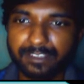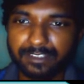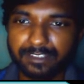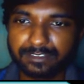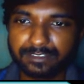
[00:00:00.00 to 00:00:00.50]

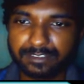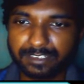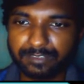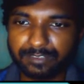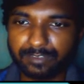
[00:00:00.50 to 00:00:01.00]
See
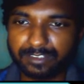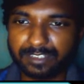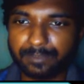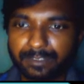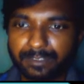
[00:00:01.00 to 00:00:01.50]
what's
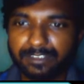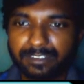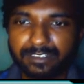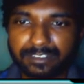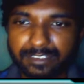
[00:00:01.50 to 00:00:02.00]
happened, it
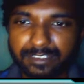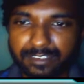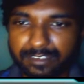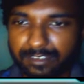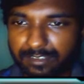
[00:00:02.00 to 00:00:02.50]
doesn't
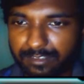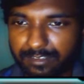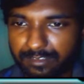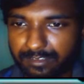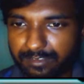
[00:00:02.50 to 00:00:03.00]

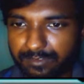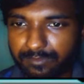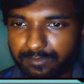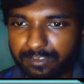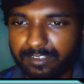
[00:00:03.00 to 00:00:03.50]

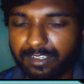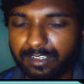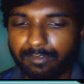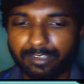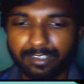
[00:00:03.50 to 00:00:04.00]
work out
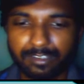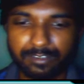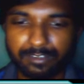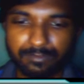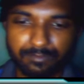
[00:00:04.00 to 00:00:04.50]
here.
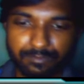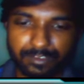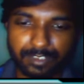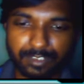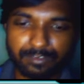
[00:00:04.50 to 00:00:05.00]

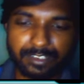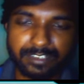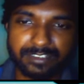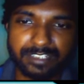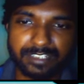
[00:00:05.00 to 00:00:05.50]
Now let's
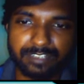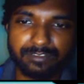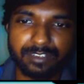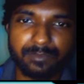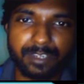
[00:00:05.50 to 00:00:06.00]
check on the
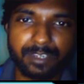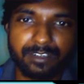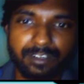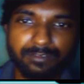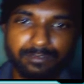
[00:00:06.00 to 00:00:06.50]

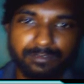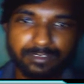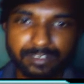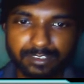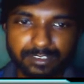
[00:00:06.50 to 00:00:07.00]
background.
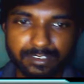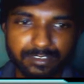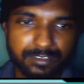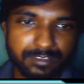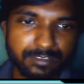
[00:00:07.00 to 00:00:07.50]

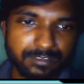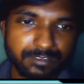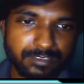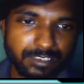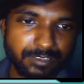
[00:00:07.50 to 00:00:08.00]
See
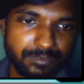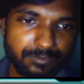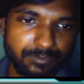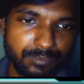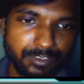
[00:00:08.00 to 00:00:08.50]

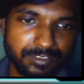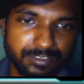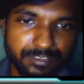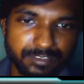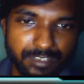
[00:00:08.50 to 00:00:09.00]
what's
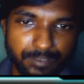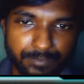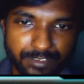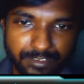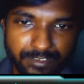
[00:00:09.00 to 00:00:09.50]

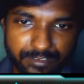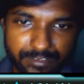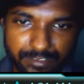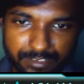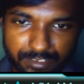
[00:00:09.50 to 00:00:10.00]
happening,
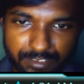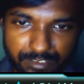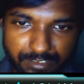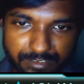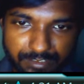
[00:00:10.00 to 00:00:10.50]

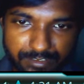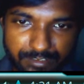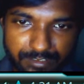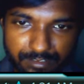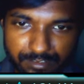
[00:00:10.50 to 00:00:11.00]
it's
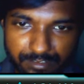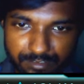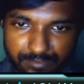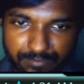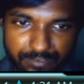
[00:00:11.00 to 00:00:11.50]

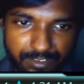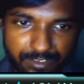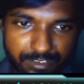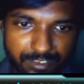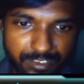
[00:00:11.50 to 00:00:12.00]

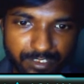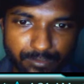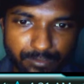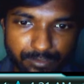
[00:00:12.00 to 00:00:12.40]
filtering out.